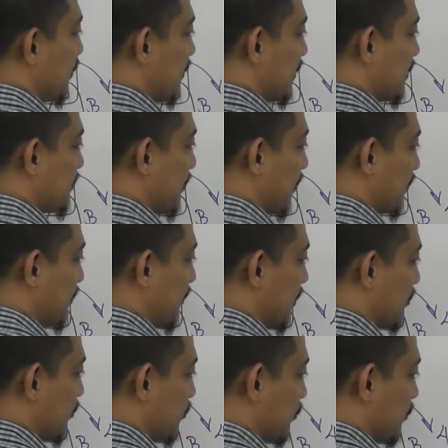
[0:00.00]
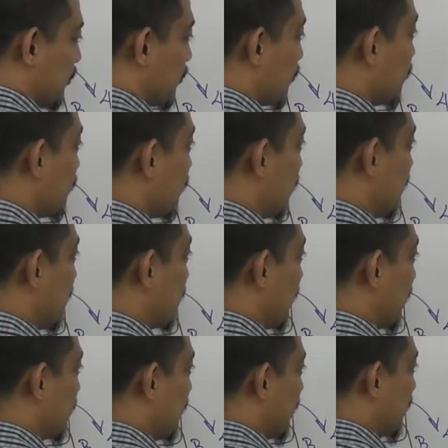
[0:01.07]
this must be equal to 0, this
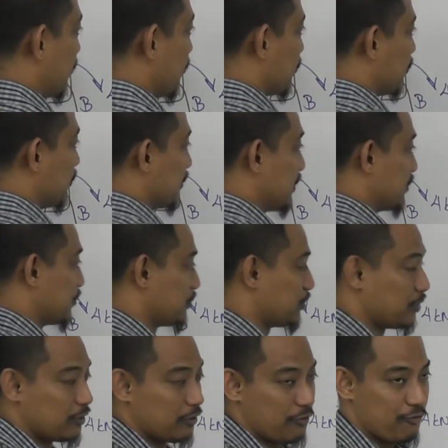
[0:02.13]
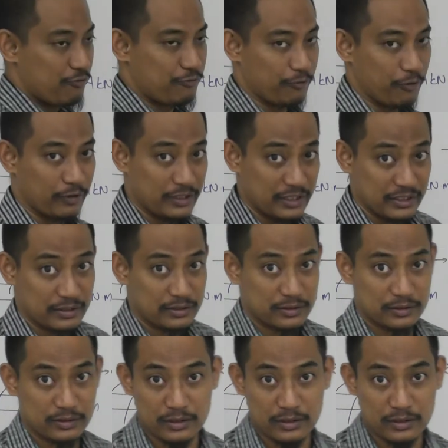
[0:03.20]
must be equal to 0 for it